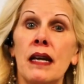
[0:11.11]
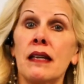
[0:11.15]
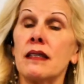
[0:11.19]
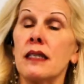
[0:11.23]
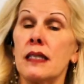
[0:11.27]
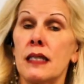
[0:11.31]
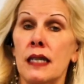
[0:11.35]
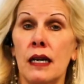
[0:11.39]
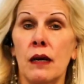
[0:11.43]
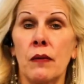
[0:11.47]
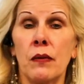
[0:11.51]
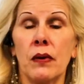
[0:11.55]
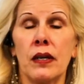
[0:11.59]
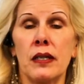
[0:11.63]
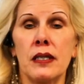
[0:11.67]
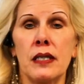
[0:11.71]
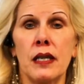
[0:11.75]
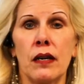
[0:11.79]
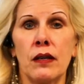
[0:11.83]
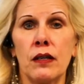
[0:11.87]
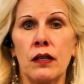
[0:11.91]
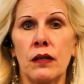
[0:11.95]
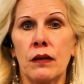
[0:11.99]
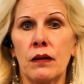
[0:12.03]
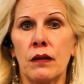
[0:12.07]
today I want to
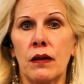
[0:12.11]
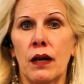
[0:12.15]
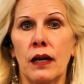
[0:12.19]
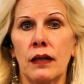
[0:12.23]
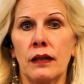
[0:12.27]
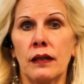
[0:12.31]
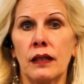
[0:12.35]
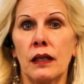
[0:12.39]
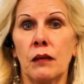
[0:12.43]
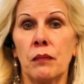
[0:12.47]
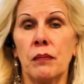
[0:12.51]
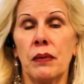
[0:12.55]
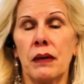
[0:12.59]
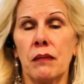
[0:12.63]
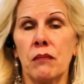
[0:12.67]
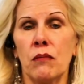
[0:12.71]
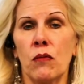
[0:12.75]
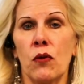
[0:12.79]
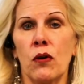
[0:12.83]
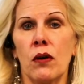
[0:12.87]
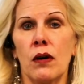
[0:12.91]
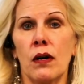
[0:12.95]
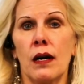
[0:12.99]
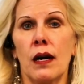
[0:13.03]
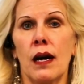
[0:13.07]
tell you a little bit
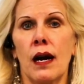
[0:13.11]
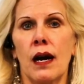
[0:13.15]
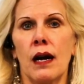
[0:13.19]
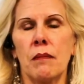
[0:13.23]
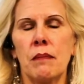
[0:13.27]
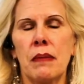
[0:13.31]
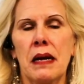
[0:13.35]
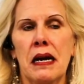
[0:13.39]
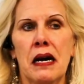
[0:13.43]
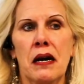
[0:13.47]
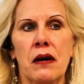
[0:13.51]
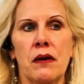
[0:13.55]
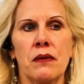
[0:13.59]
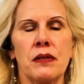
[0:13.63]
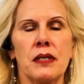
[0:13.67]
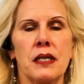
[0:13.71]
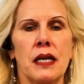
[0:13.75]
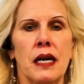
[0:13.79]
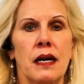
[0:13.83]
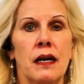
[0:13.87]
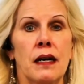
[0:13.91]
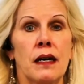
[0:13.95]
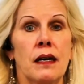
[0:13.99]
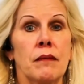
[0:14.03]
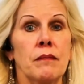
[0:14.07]
more about
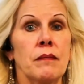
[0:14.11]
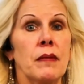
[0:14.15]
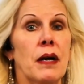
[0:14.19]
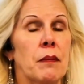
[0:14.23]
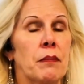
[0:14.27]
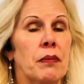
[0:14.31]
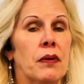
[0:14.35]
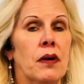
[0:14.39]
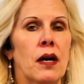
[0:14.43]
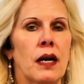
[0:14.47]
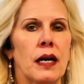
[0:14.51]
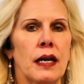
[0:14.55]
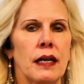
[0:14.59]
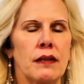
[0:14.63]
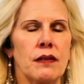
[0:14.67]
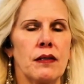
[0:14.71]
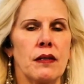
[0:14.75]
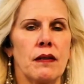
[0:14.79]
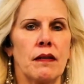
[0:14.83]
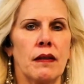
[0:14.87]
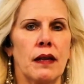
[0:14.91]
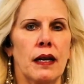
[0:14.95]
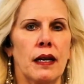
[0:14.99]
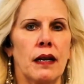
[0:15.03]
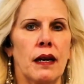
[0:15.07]
a
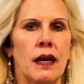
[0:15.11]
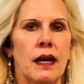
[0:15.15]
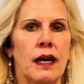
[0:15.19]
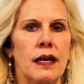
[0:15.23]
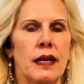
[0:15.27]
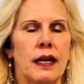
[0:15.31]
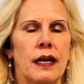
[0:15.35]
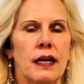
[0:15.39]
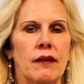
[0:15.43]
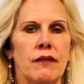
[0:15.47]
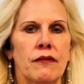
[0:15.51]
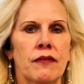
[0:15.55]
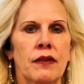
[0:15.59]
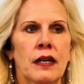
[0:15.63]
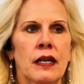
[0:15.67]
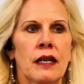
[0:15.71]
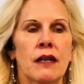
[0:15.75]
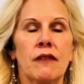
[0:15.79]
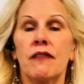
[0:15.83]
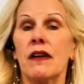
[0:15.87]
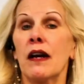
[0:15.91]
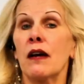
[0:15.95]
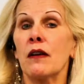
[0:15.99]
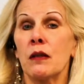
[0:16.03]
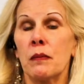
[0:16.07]
product that I have
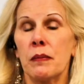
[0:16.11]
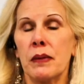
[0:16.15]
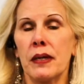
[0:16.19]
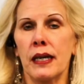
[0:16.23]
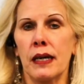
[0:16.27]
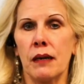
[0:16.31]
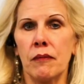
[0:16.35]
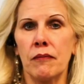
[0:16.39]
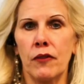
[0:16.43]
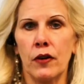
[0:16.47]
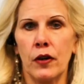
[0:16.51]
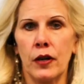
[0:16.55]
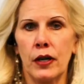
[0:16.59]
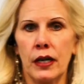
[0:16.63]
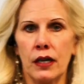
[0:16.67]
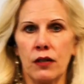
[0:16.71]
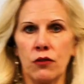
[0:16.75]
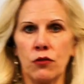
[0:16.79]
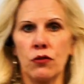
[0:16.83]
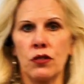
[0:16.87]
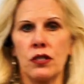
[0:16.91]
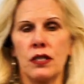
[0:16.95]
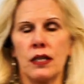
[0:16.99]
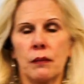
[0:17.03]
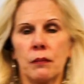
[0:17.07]
found to become very
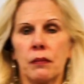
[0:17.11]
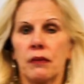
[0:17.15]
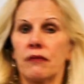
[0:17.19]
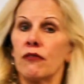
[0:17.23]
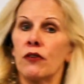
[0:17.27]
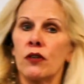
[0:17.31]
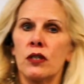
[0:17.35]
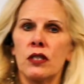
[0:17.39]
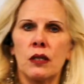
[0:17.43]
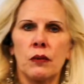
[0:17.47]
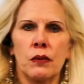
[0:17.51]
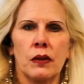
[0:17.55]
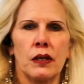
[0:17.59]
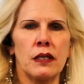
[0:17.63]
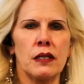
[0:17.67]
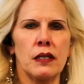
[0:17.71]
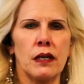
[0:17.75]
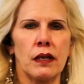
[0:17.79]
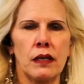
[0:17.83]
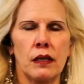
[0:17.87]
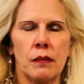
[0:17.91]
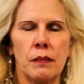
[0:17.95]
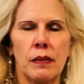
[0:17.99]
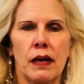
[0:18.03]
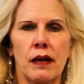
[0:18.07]
interesting. But first I want to
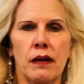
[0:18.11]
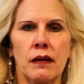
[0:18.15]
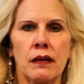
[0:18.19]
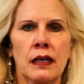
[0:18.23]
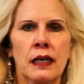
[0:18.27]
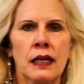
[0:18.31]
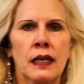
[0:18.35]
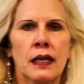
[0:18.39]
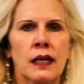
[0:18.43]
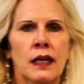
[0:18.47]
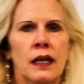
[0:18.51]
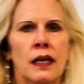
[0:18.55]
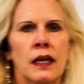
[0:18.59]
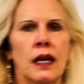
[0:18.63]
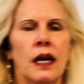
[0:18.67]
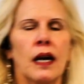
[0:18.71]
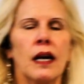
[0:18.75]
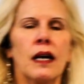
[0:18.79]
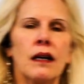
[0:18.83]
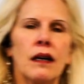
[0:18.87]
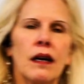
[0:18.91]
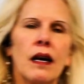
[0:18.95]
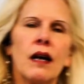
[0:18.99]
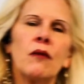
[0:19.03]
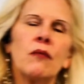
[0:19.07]
tell you about
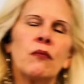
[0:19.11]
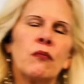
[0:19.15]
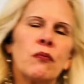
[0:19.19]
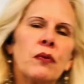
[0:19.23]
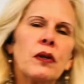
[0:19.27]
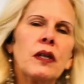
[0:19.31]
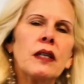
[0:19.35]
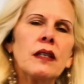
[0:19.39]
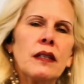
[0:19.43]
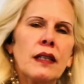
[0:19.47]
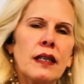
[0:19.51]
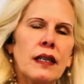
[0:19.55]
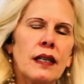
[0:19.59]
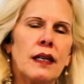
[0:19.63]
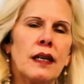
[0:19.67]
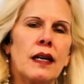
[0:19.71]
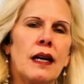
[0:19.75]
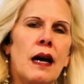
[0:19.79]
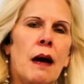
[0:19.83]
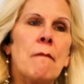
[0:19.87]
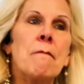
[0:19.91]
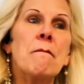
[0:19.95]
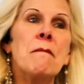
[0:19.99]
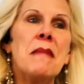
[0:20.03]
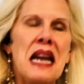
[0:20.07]
a really
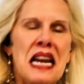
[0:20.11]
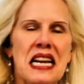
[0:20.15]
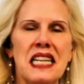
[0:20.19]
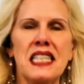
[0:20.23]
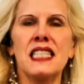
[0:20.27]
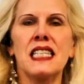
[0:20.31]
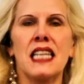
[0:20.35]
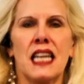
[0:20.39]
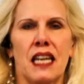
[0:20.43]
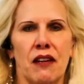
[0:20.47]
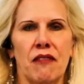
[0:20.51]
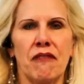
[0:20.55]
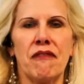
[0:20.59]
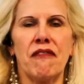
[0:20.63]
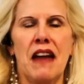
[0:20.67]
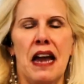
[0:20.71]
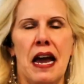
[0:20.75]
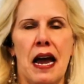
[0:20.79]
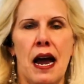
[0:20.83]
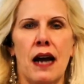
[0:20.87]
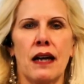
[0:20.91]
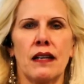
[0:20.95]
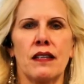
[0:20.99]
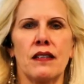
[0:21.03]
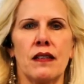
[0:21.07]
amazing
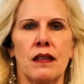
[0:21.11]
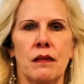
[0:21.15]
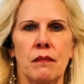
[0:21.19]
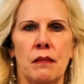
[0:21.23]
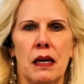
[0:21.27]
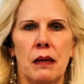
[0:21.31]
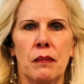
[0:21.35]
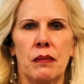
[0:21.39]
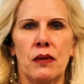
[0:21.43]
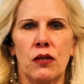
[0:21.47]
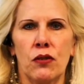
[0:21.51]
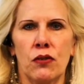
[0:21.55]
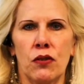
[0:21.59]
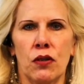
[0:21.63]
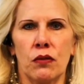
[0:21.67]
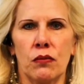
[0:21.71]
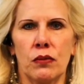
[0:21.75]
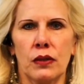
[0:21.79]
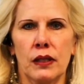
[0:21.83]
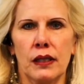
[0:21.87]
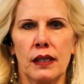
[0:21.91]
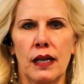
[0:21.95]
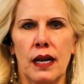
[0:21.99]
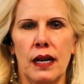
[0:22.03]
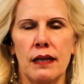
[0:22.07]
fact that maybe you don't
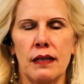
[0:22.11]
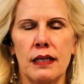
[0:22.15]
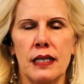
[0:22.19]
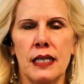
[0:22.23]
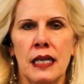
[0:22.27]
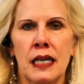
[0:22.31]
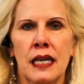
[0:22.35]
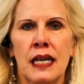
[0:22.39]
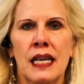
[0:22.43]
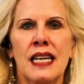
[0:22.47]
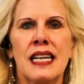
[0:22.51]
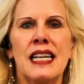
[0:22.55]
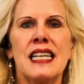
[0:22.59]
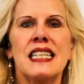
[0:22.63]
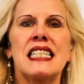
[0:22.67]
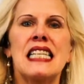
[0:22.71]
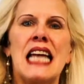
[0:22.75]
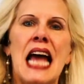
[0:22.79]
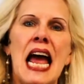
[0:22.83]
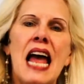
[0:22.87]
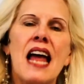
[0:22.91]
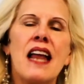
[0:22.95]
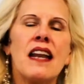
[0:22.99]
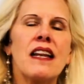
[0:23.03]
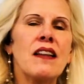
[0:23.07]
realize.
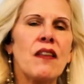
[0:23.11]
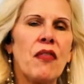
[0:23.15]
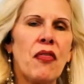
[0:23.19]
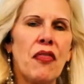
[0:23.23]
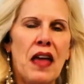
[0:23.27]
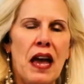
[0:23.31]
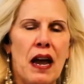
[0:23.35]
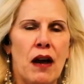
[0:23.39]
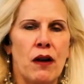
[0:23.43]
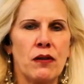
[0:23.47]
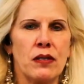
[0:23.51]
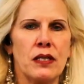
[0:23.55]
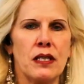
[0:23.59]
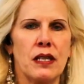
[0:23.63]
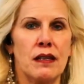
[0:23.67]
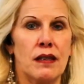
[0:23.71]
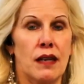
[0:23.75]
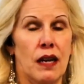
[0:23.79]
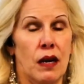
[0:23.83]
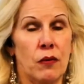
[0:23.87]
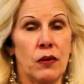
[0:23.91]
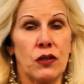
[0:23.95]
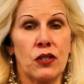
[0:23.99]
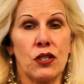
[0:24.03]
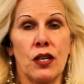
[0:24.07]
10,000,
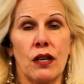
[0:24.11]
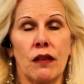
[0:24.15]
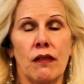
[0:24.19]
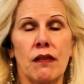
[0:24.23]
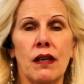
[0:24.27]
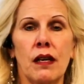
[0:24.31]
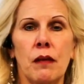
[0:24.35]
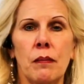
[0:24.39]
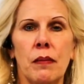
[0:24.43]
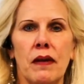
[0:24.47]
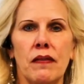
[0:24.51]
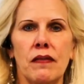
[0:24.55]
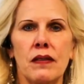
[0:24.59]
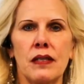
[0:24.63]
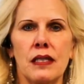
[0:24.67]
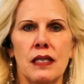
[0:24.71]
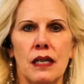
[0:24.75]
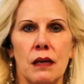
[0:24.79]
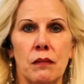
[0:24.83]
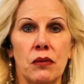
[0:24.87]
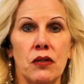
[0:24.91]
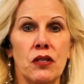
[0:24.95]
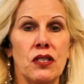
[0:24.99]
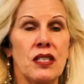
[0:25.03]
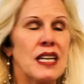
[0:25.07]
now I want you to think about these
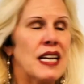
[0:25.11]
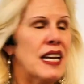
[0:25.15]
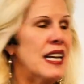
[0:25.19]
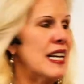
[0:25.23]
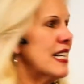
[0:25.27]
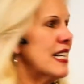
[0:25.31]
numbers,